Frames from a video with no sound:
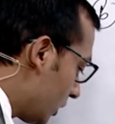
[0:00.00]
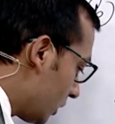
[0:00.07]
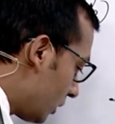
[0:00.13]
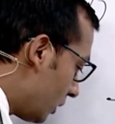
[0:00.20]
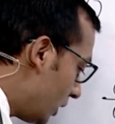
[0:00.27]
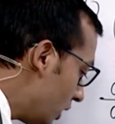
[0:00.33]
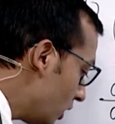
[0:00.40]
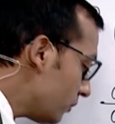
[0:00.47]

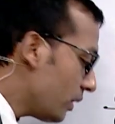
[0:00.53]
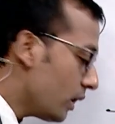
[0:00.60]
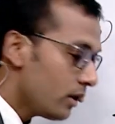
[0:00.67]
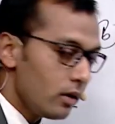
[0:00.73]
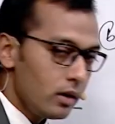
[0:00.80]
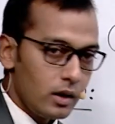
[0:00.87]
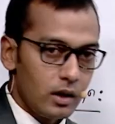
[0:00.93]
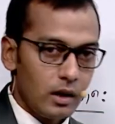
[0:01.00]

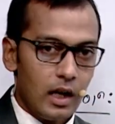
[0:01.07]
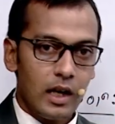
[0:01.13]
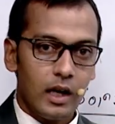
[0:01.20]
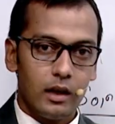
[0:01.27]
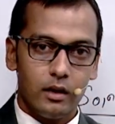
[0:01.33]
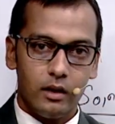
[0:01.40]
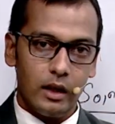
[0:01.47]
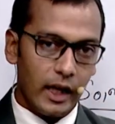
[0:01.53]
denominators
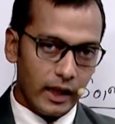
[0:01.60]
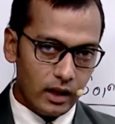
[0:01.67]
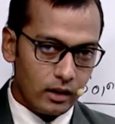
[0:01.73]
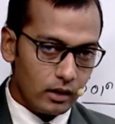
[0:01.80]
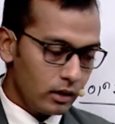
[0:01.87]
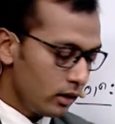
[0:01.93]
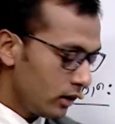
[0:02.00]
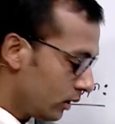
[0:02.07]
are
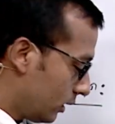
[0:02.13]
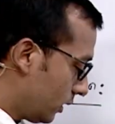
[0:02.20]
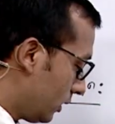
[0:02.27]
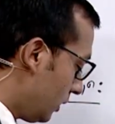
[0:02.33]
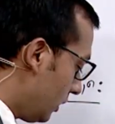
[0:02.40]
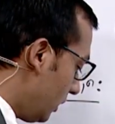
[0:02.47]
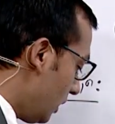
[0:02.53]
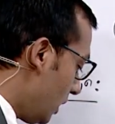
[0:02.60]
like
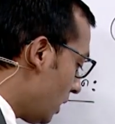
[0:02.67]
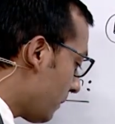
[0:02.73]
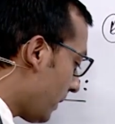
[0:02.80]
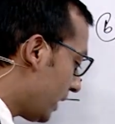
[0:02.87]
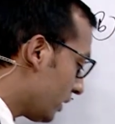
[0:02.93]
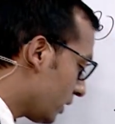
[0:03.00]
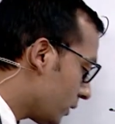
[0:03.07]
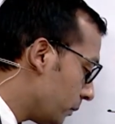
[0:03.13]
a
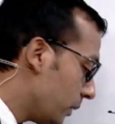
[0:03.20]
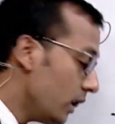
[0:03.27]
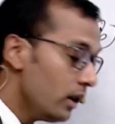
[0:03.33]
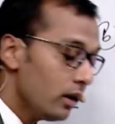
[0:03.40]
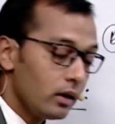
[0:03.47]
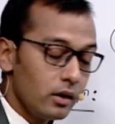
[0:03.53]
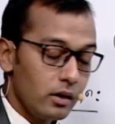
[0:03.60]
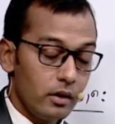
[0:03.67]
minus b,
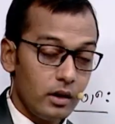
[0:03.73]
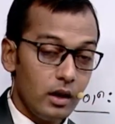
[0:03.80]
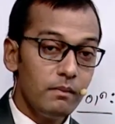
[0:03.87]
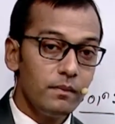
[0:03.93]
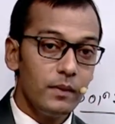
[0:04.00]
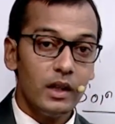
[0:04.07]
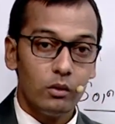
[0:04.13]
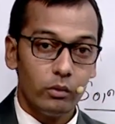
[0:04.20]
so
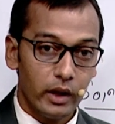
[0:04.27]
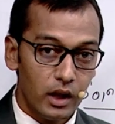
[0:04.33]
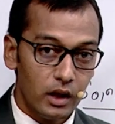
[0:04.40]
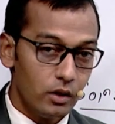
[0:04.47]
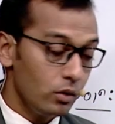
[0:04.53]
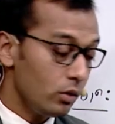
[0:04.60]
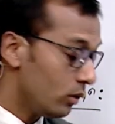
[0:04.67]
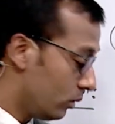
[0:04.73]
simply we need
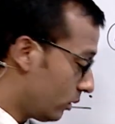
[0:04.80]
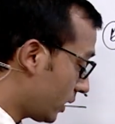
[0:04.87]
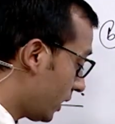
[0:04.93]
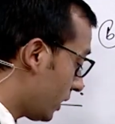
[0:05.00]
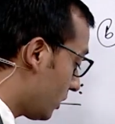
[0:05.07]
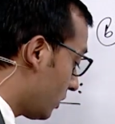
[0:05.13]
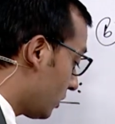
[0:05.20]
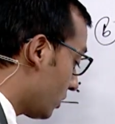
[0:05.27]
to
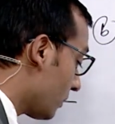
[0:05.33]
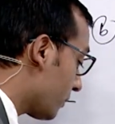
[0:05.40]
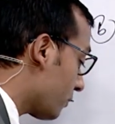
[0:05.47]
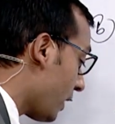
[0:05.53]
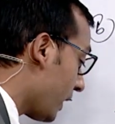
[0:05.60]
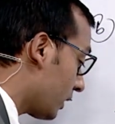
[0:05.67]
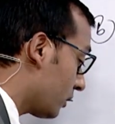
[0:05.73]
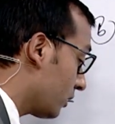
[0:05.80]

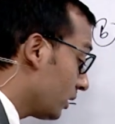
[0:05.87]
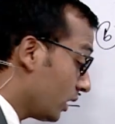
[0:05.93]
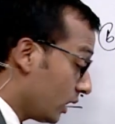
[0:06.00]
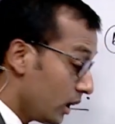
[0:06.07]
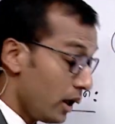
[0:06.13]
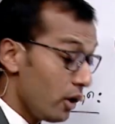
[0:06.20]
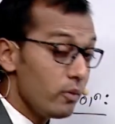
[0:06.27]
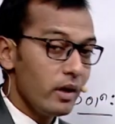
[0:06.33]
subtract
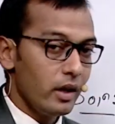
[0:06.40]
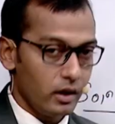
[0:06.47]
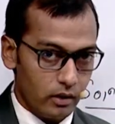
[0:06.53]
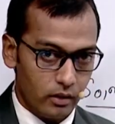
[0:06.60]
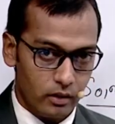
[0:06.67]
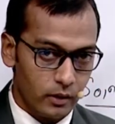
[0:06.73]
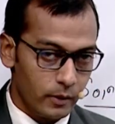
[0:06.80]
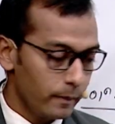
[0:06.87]

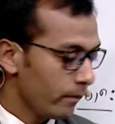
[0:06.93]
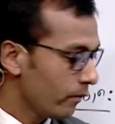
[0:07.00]
numerators.